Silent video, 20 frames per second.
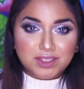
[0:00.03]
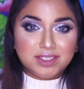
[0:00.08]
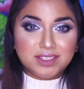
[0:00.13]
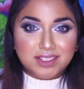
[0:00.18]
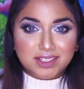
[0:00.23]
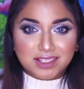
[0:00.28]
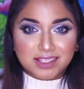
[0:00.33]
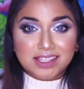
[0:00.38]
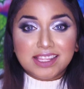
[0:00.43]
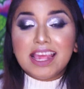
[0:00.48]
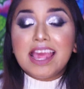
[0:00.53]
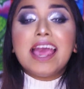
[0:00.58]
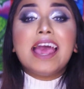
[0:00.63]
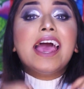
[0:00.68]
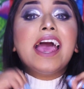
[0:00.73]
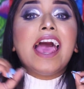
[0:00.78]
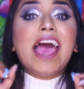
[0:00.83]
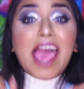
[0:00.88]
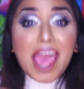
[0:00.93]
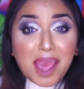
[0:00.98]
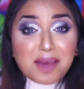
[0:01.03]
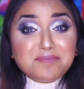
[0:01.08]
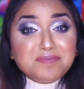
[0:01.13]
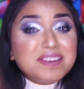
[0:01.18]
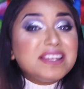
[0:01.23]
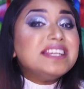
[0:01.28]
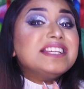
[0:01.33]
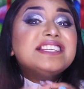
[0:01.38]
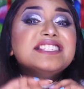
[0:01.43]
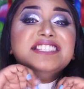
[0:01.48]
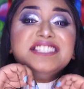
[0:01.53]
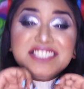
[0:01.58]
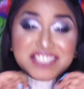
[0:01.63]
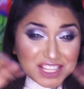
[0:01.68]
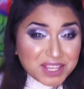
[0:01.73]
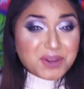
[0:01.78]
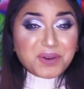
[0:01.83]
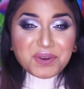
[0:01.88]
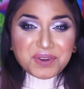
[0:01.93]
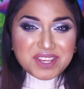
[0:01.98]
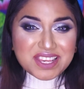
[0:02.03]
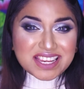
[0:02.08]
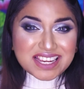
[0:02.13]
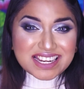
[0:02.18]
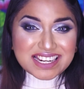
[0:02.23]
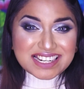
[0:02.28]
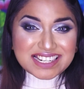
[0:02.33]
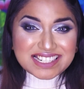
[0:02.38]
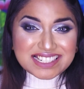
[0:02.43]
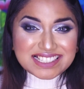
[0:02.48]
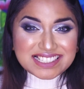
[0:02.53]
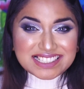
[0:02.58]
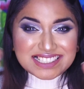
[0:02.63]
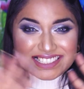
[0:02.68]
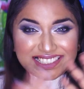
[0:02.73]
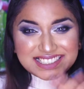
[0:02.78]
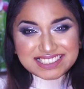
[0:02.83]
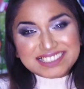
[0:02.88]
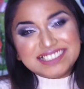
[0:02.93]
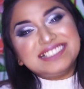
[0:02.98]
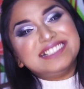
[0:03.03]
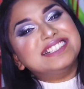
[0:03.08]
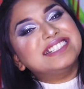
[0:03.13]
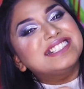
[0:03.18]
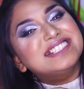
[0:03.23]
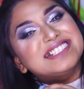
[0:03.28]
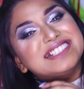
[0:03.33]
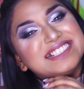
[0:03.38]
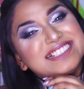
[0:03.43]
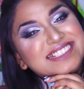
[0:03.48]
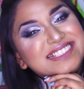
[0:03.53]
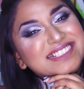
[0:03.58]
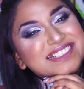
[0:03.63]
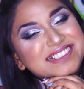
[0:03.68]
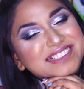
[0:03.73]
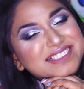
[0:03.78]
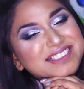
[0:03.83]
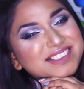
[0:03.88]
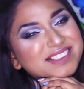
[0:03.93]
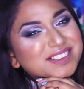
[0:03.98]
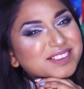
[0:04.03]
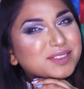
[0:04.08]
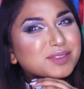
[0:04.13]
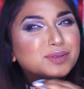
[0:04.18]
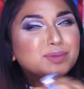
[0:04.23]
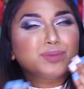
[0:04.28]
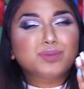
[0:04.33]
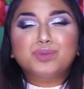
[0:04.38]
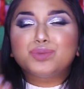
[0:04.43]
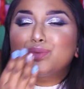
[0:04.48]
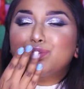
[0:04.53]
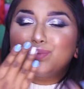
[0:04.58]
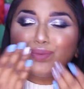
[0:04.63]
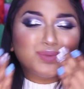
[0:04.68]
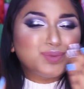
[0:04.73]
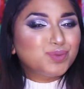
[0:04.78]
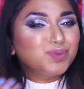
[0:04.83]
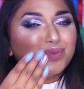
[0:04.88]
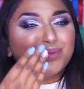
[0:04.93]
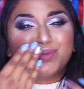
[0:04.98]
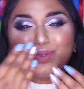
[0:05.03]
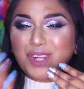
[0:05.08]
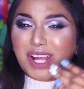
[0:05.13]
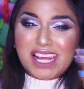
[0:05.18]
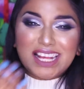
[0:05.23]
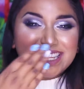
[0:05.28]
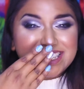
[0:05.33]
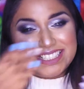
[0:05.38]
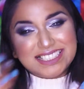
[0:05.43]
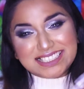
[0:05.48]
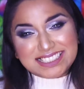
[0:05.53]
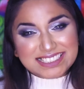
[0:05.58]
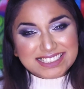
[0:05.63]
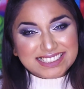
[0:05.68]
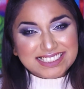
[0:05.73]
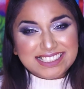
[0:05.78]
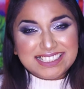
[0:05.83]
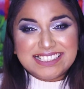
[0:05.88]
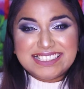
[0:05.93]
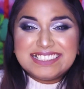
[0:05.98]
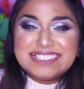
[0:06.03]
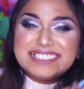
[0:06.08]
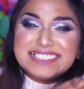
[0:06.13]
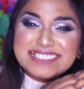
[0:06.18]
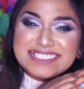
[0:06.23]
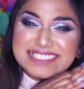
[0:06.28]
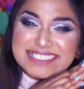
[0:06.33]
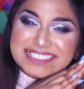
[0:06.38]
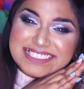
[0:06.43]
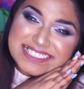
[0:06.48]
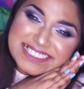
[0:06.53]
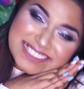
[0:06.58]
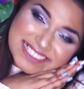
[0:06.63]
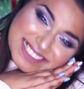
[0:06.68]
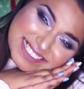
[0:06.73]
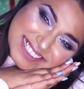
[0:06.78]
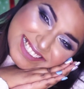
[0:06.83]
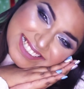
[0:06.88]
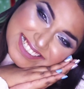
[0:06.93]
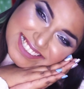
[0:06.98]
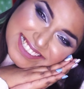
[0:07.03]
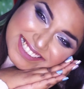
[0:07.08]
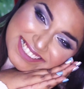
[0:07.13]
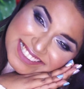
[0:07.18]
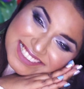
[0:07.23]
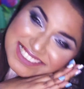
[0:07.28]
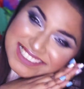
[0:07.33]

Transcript: Hello, Happy New Year! I hope you guys are doing well. The Christmas is done.